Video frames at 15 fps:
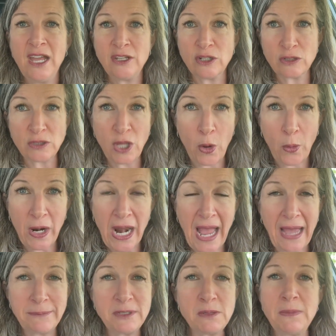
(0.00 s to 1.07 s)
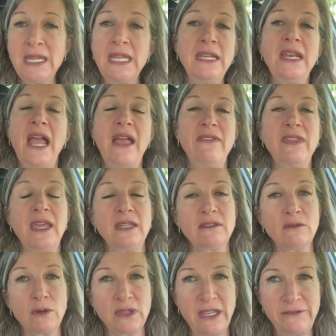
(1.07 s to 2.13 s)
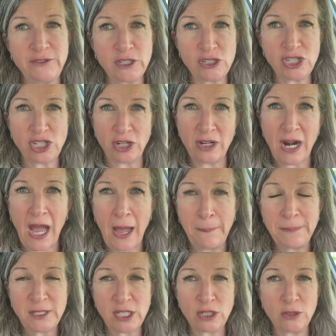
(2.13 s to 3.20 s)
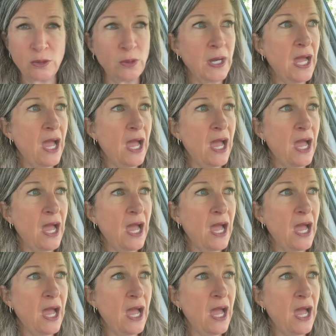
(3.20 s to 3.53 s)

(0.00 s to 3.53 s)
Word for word: your lower abdomen and then lift your shirt up to